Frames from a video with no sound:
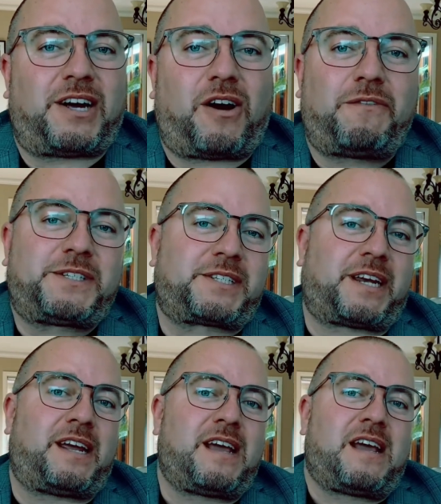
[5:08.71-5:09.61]
Now,
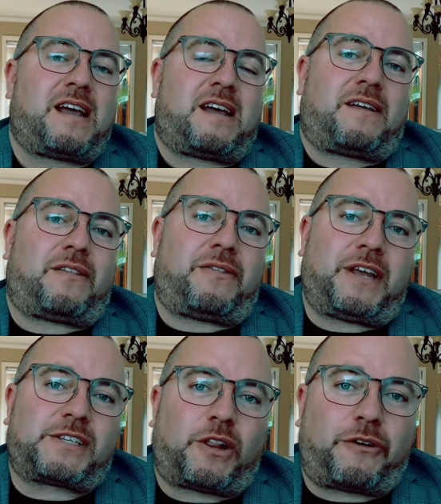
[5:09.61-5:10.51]
obviously,
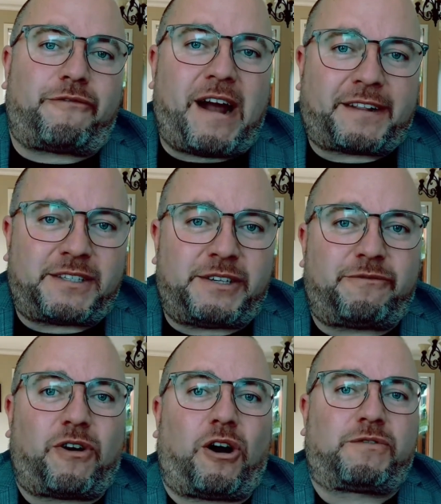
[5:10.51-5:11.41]
there's a lot of factors
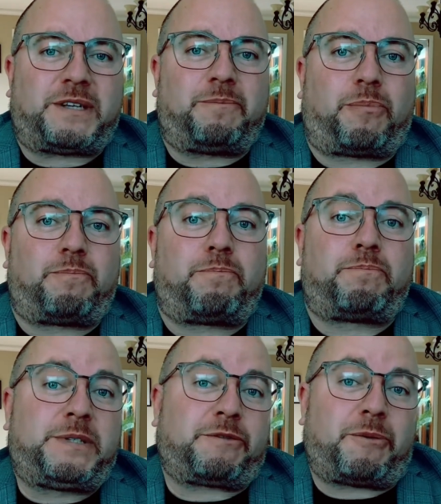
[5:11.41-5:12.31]
involved in
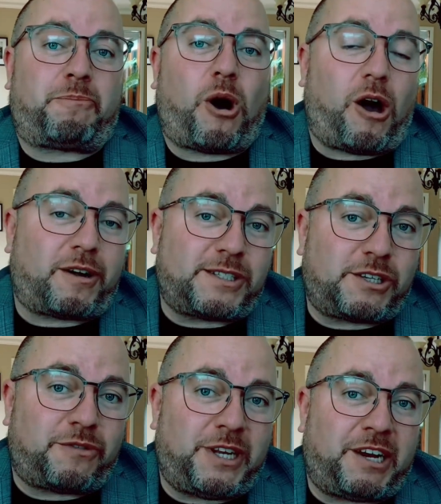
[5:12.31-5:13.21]
different
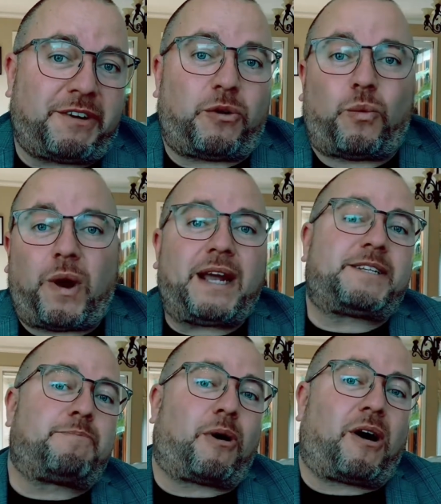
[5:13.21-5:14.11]
pockets of an area, where
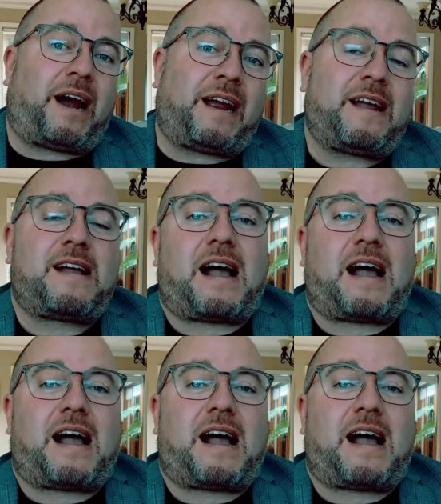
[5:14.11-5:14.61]
to buy,